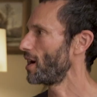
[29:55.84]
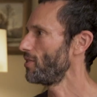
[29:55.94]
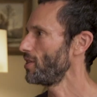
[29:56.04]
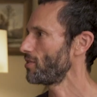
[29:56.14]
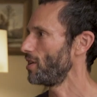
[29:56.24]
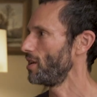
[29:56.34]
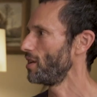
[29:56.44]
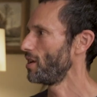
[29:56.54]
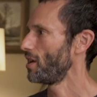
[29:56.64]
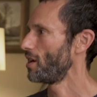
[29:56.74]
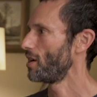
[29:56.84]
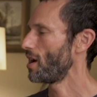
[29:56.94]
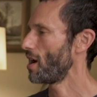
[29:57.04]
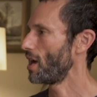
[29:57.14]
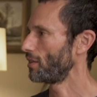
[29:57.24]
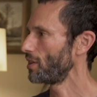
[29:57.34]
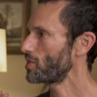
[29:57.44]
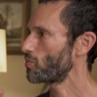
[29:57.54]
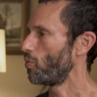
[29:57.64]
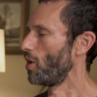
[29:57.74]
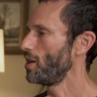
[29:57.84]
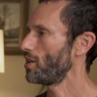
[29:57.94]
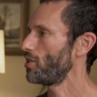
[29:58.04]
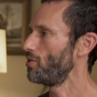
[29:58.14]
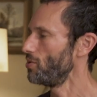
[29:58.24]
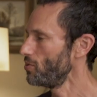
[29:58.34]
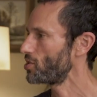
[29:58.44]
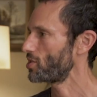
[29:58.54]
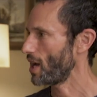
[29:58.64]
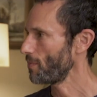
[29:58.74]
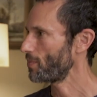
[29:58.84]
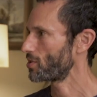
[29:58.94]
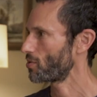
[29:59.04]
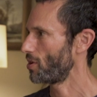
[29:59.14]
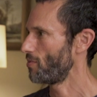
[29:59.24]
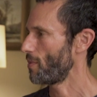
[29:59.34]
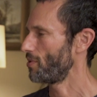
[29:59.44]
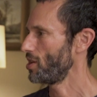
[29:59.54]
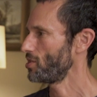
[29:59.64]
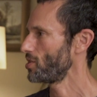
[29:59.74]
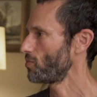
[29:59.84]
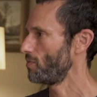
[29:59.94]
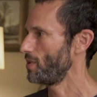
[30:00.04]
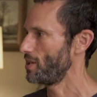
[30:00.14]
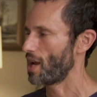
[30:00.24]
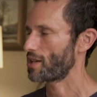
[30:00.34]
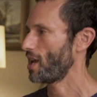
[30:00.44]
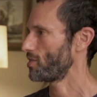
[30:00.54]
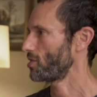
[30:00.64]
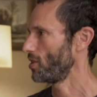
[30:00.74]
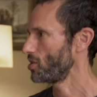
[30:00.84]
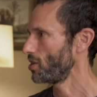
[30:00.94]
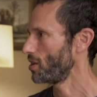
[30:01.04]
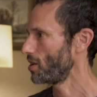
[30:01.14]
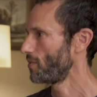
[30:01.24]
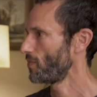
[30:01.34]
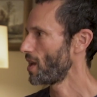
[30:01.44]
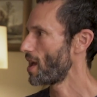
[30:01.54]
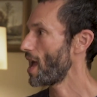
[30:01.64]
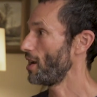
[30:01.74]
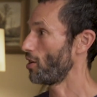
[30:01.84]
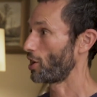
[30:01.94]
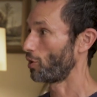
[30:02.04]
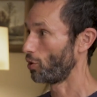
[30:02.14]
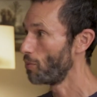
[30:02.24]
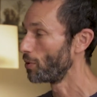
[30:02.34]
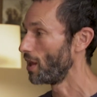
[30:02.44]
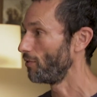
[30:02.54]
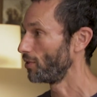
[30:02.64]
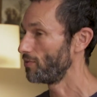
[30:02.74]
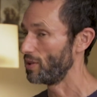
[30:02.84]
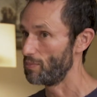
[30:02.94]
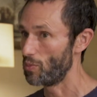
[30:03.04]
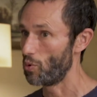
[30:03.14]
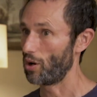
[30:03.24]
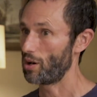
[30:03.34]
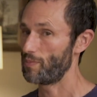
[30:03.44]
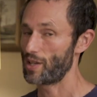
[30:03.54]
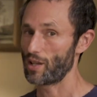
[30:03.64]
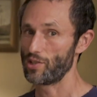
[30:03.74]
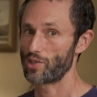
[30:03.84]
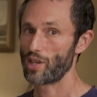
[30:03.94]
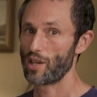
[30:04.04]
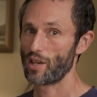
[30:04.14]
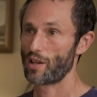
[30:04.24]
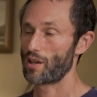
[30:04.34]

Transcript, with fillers: Like, I think that at least one huge step toward reparations would be debt cancellation. And on a global level, even more, because